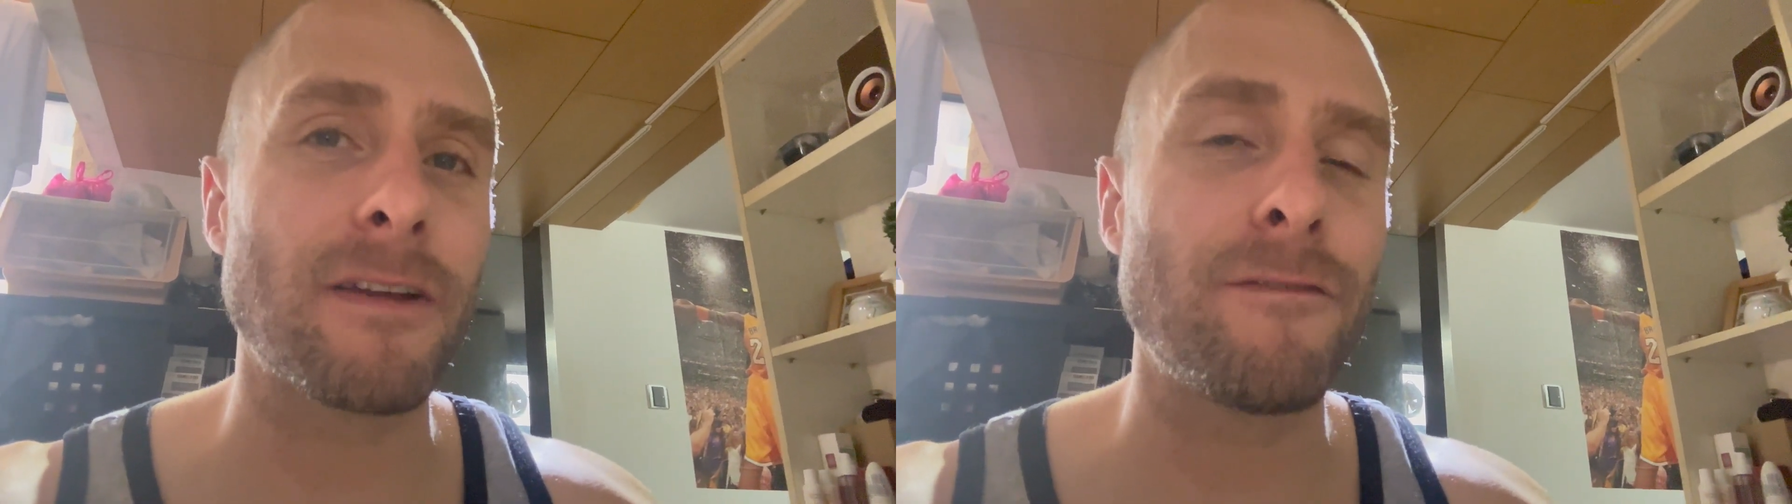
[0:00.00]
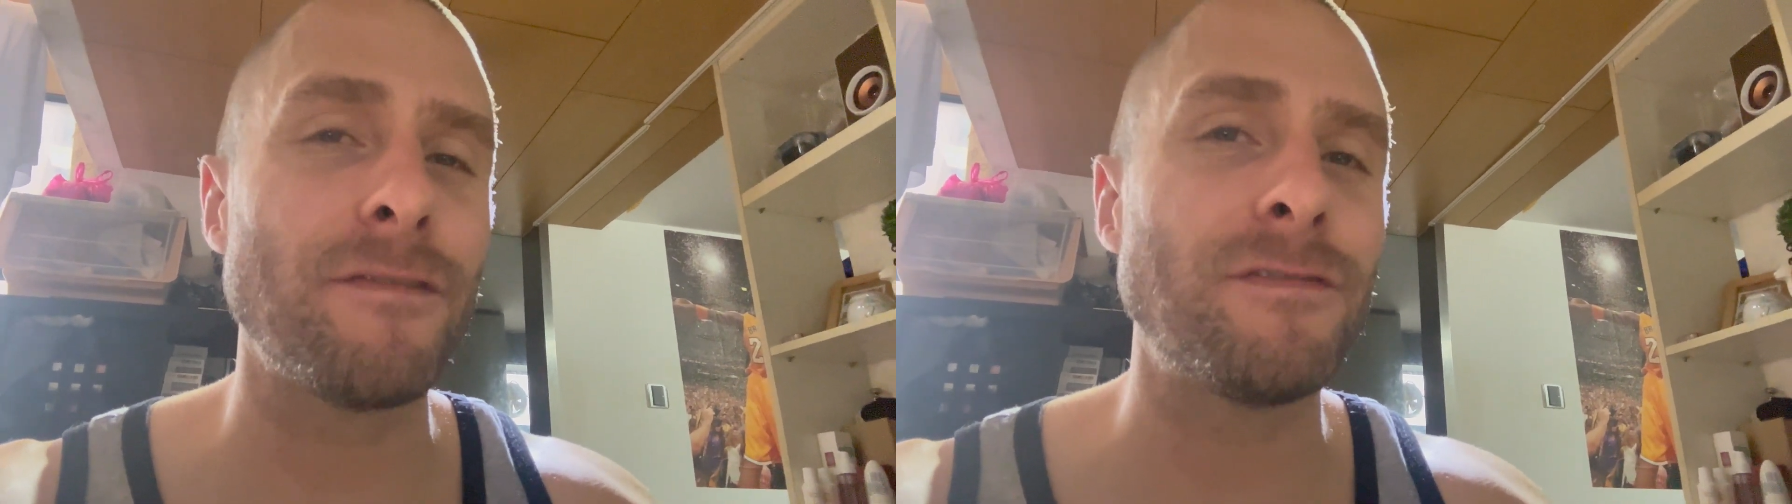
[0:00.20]

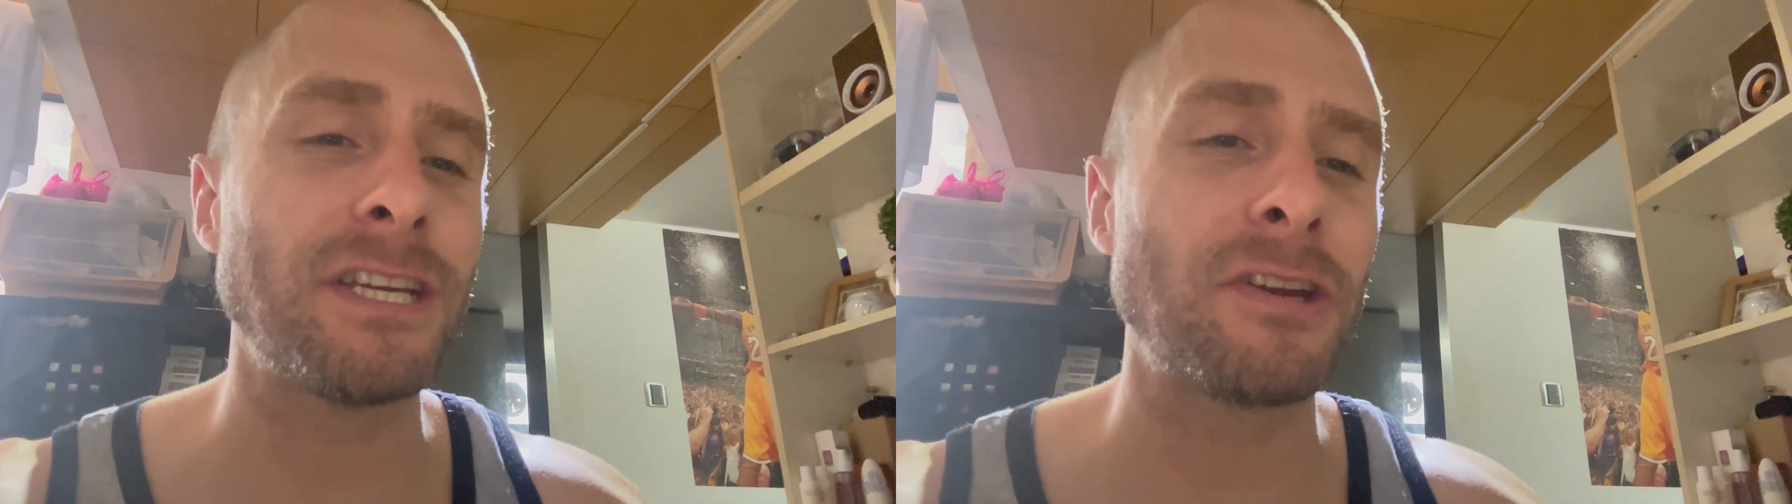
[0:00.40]
15